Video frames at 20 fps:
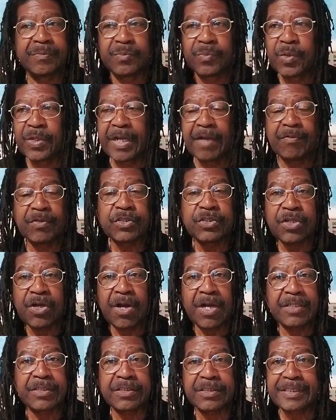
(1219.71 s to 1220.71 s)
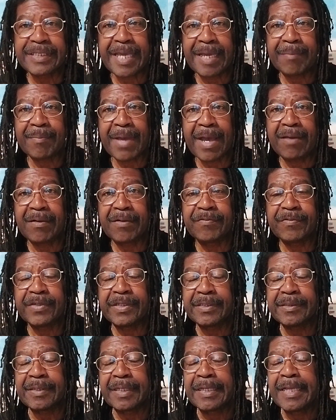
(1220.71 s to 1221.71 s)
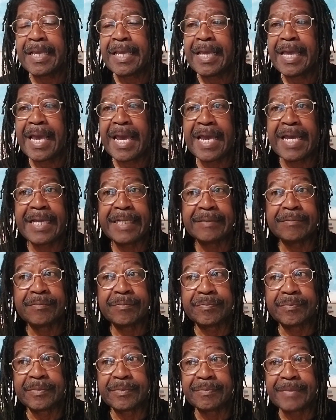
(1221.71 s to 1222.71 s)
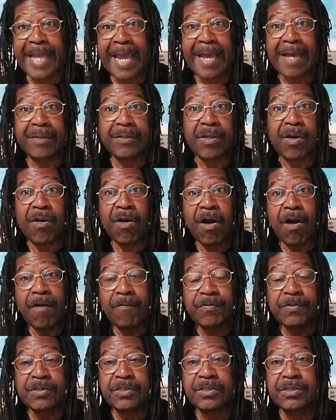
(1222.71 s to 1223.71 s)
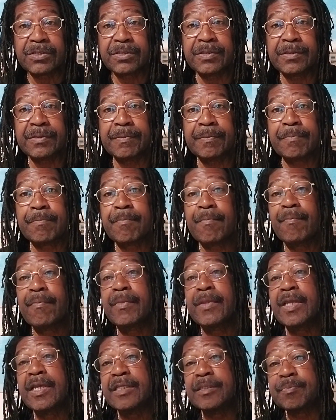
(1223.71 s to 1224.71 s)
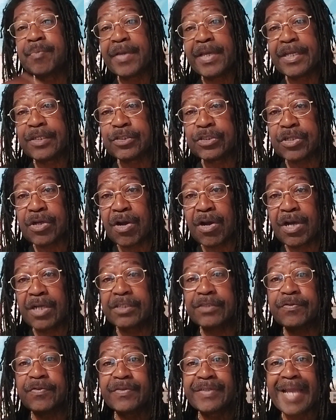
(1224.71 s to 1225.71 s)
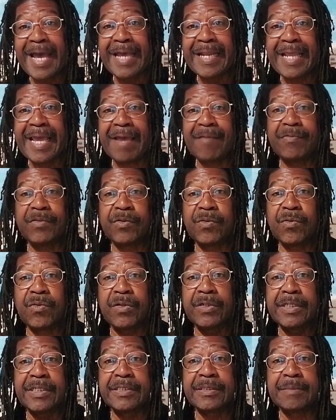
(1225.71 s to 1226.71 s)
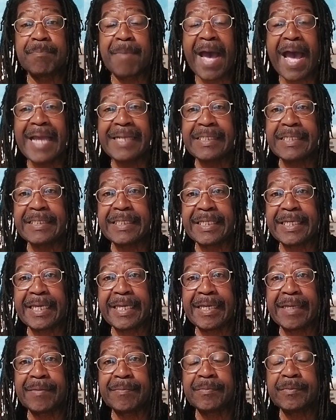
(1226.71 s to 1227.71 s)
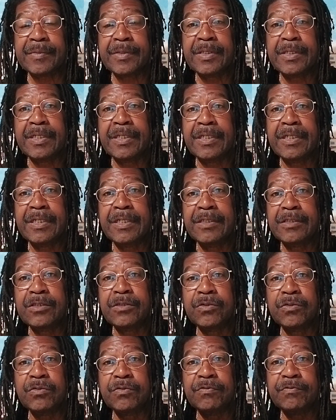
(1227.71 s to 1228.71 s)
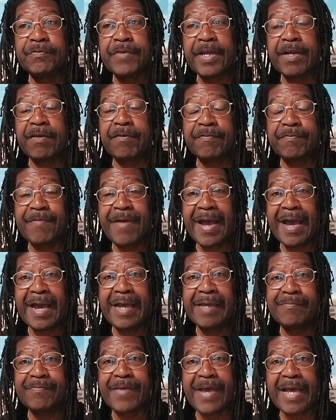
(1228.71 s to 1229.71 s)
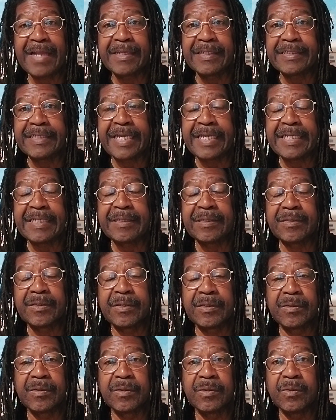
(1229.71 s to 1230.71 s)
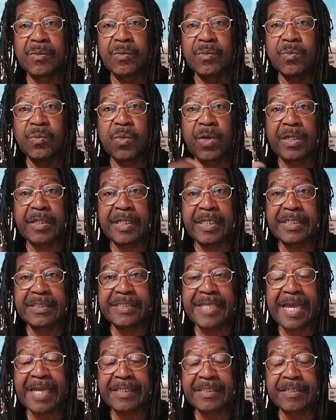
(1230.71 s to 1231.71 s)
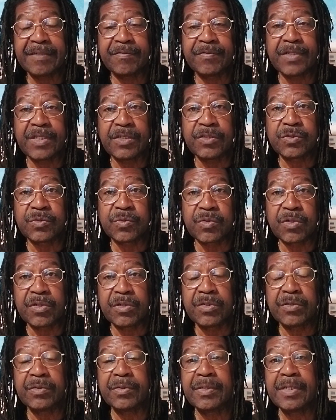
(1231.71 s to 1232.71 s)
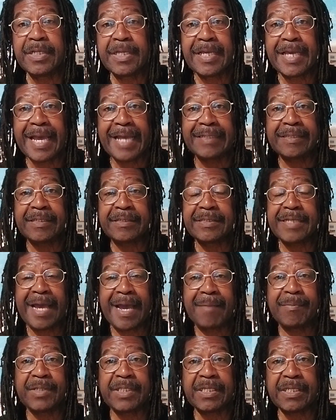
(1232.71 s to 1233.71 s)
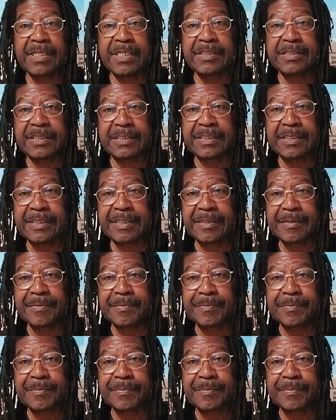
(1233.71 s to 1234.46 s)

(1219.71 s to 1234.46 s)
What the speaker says: whatever charges came out of it, and now the officer is being charged for not having on his body cam to verify, validate what his activities were at the time of the incident.